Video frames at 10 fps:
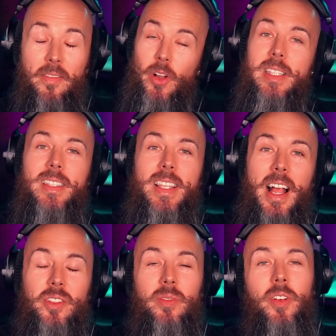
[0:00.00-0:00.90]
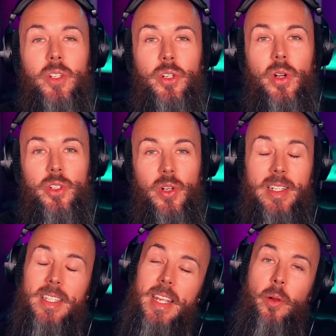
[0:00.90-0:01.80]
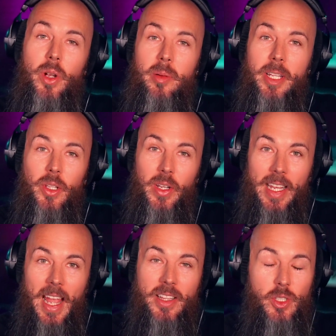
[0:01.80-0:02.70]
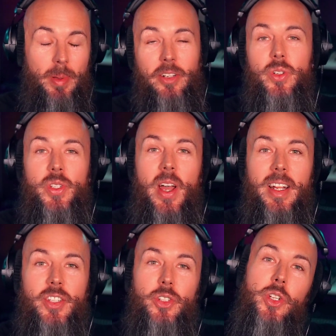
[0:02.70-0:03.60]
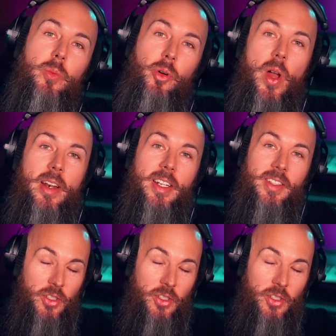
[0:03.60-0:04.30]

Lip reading: friends, it's Alex from Vulture Culture, and today we're going to be looking at Spectrasonics' new product,